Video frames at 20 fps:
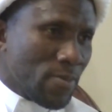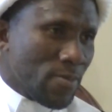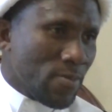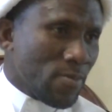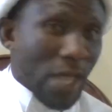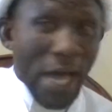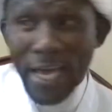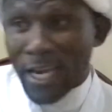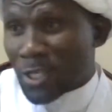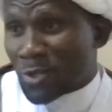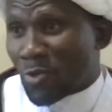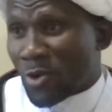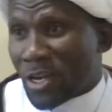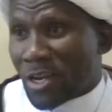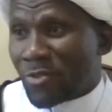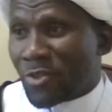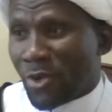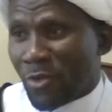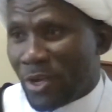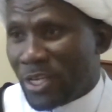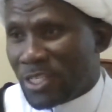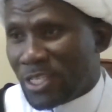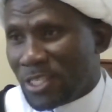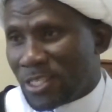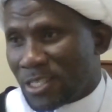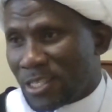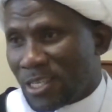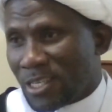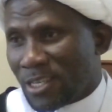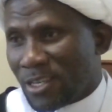That is one of the
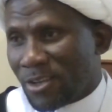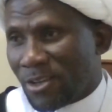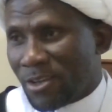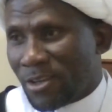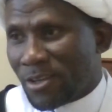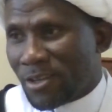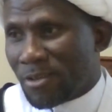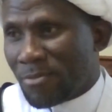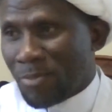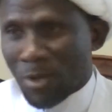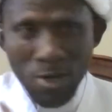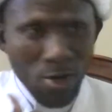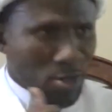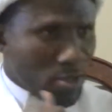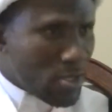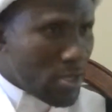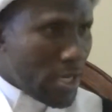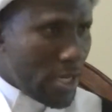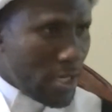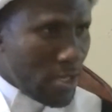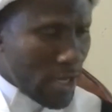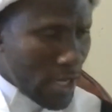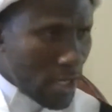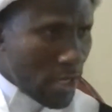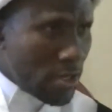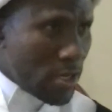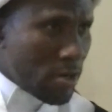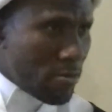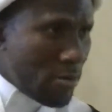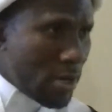reasons. Because I,
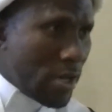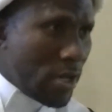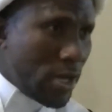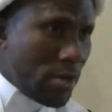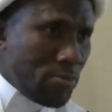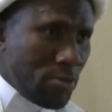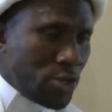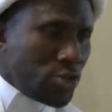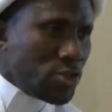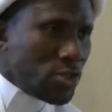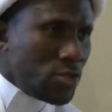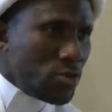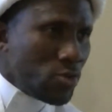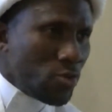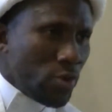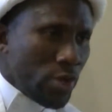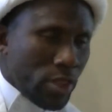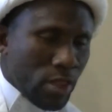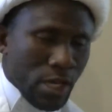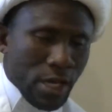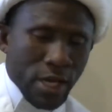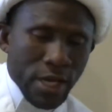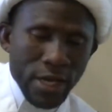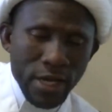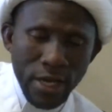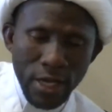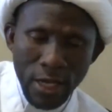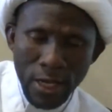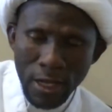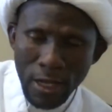I, I mentioned with,
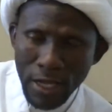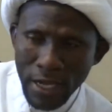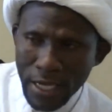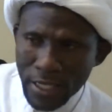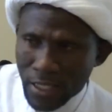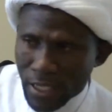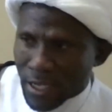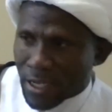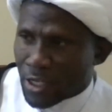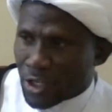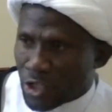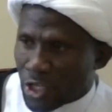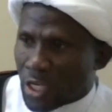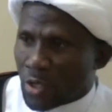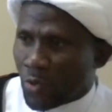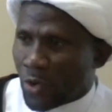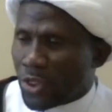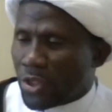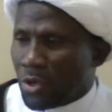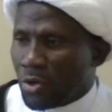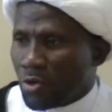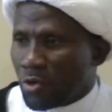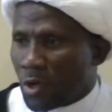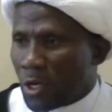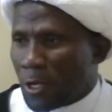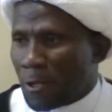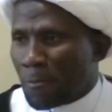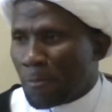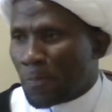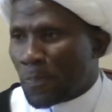uh, I think I shared with you,
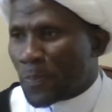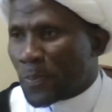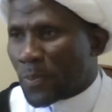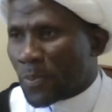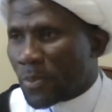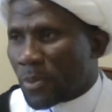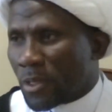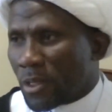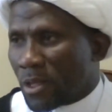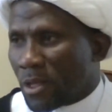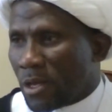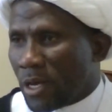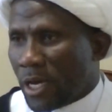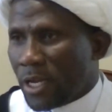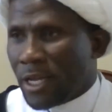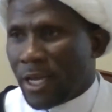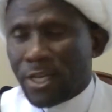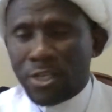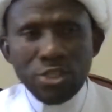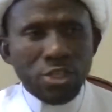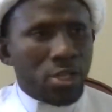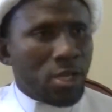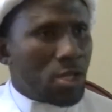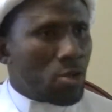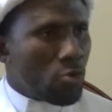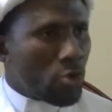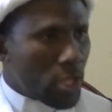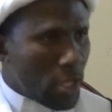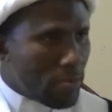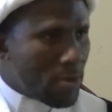an
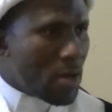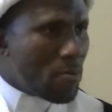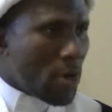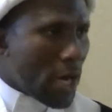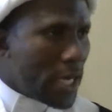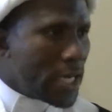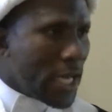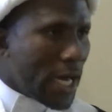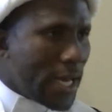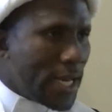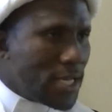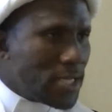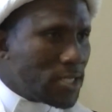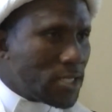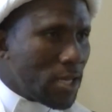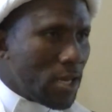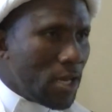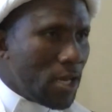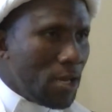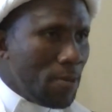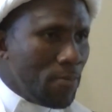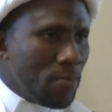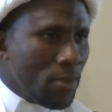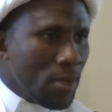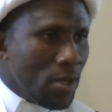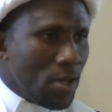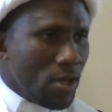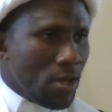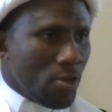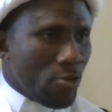incident with Imam Ali alayhi salam,
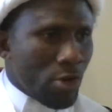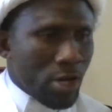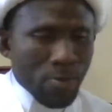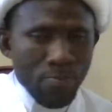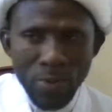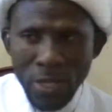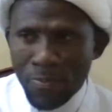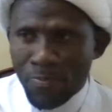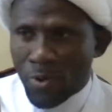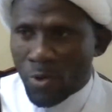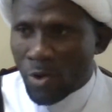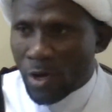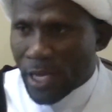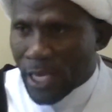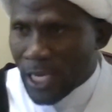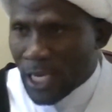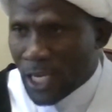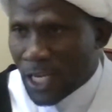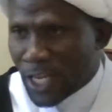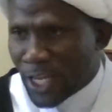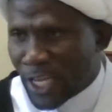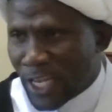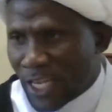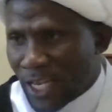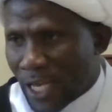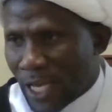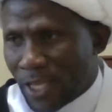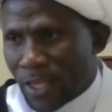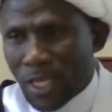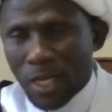when people were eating
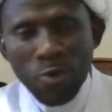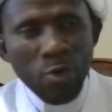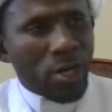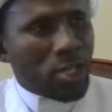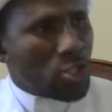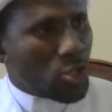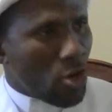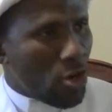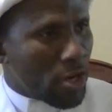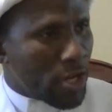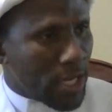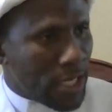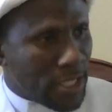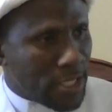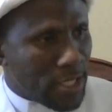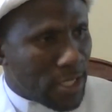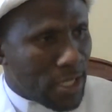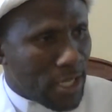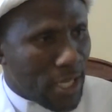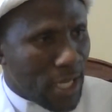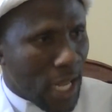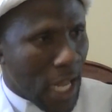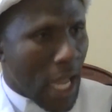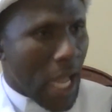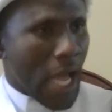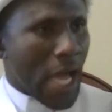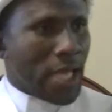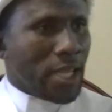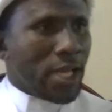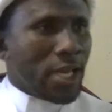and they were talking.
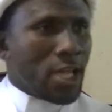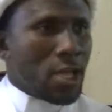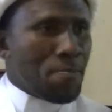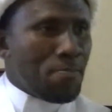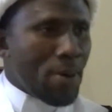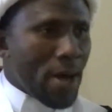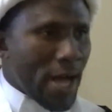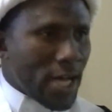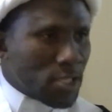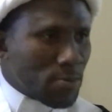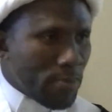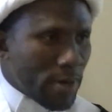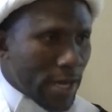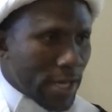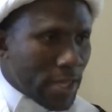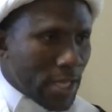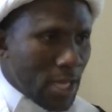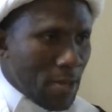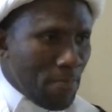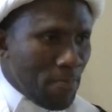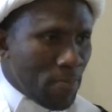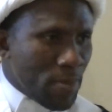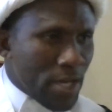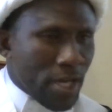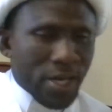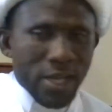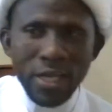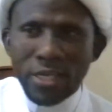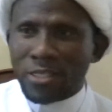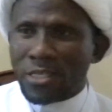And then he passed by them
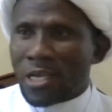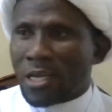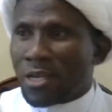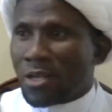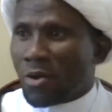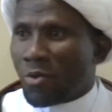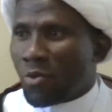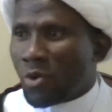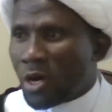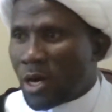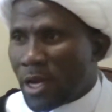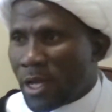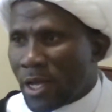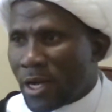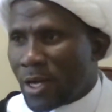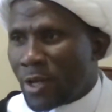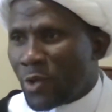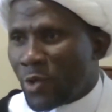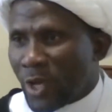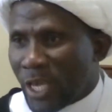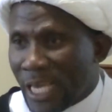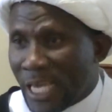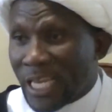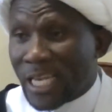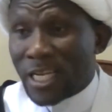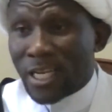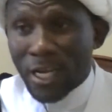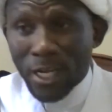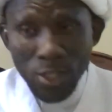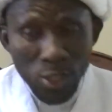and he said, why are you
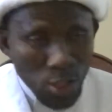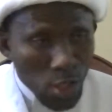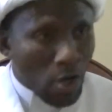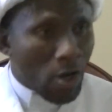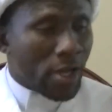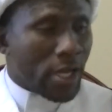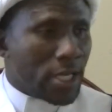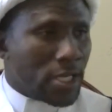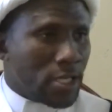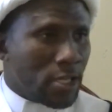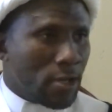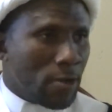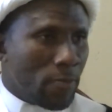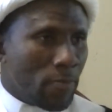eating and talking?